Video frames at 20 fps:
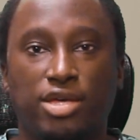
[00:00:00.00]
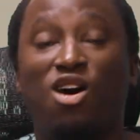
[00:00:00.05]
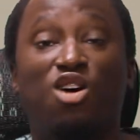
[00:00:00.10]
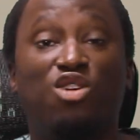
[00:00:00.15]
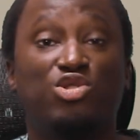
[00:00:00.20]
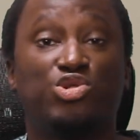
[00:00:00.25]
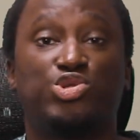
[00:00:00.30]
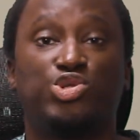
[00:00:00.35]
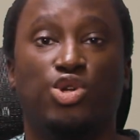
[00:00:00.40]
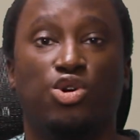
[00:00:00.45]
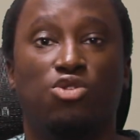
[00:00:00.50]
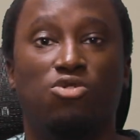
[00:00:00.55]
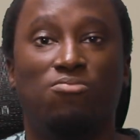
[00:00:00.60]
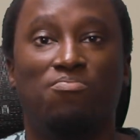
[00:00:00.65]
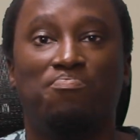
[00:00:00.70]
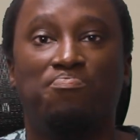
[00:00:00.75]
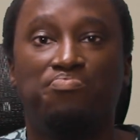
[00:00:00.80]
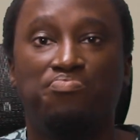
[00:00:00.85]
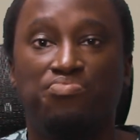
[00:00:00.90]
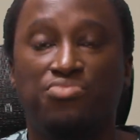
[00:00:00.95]
Also,
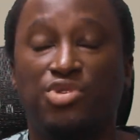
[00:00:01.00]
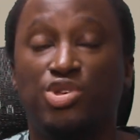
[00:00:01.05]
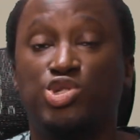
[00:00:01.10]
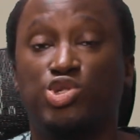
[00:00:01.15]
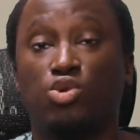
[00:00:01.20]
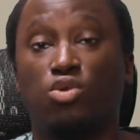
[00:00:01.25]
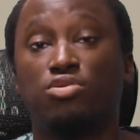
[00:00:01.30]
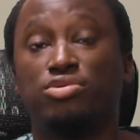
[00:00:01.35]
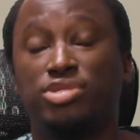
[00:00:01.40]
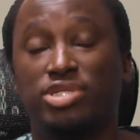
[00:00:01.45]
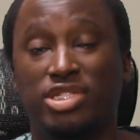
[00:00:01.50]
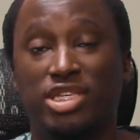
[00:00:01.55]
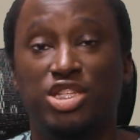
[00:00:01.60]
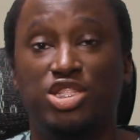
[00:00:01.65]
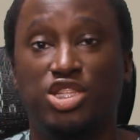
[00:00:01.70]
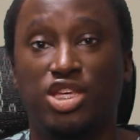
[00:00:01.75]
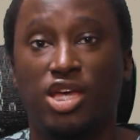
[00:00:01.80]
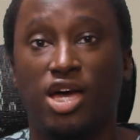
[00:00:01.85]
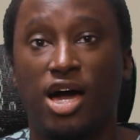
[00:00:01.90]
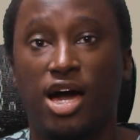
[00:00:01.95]
the Zord
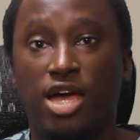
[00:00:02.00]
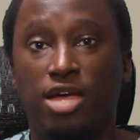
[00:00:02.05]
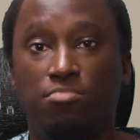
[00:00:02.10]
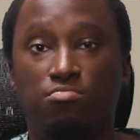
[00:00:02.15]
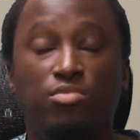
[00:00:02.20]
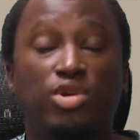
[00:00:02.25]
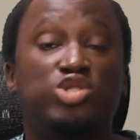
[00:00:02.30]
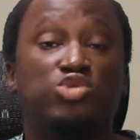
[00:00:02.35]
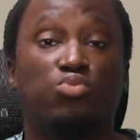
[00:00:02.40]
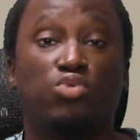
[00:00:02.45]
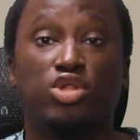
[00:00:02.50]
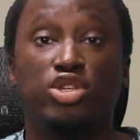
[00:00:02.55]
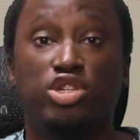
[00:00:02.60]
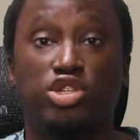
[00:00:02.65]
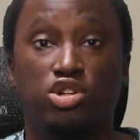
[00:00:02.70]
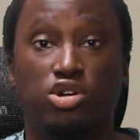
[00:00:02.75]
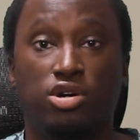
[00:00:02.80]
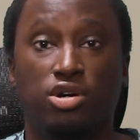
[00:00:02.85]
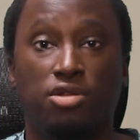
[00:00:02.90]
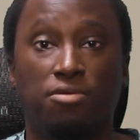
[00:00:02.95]
CGI is really
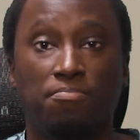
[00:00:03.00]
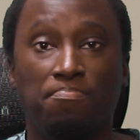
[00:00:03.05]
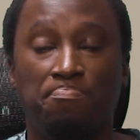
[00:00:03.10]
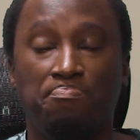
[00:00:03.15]
good.